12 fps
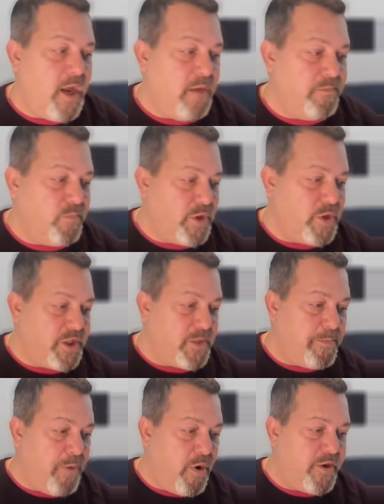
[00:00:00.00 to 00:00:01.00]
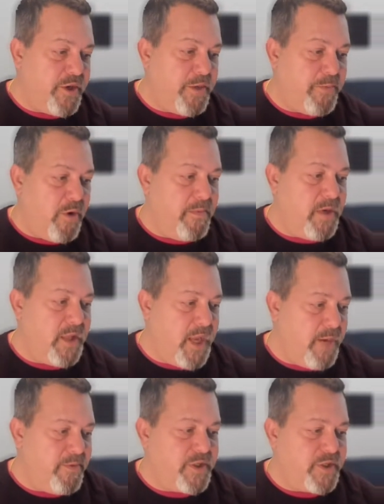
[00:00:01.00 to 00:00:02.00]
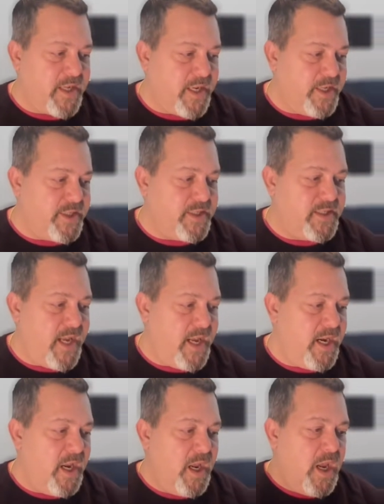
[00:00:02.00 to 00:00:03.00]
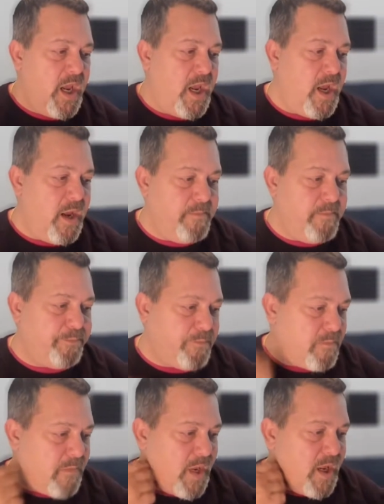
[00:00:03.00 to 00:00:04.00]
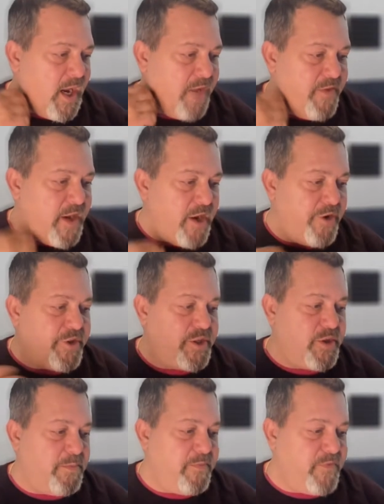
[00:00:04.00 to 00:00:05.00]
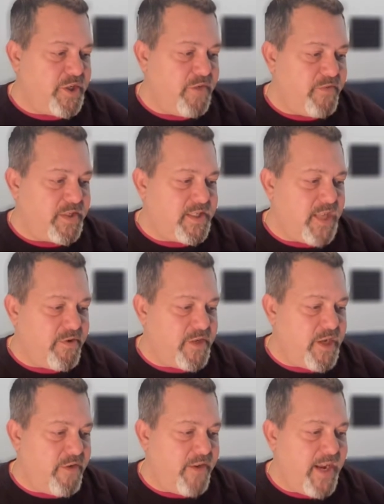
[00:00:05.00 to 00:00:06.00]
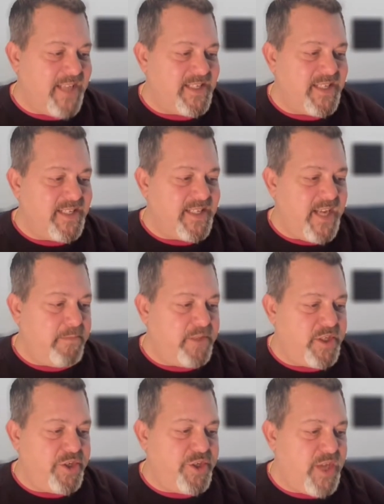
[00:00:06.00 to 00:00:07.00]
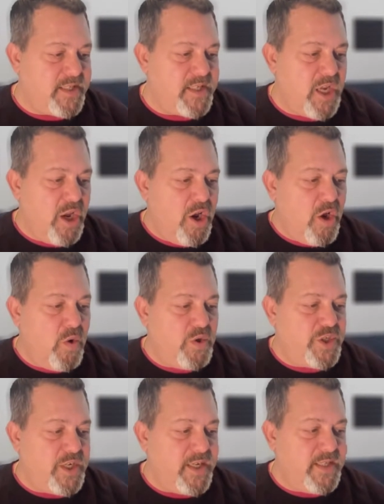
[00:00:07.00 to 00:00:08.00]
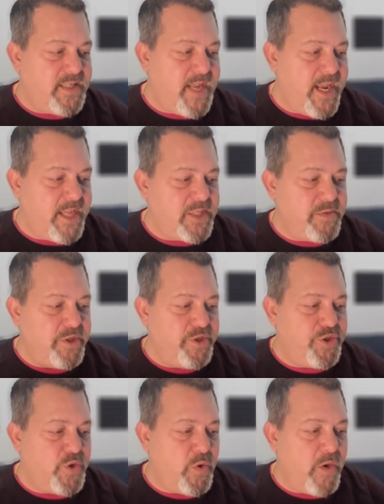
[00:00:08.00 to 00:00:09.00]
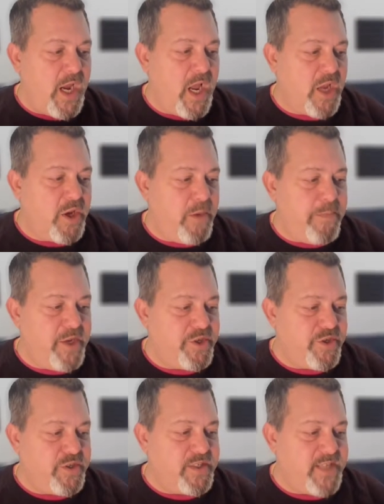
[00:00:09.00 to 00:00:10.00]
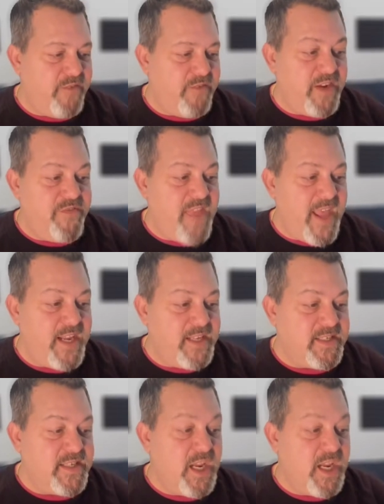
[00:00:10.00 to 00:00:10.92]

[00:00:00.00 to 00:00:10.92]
which is a part of the Department of Labor, just like I just said. And then under the supervision of its secretary. As its name suggests, OSHA is tasked with ensuring occupational safety, that is,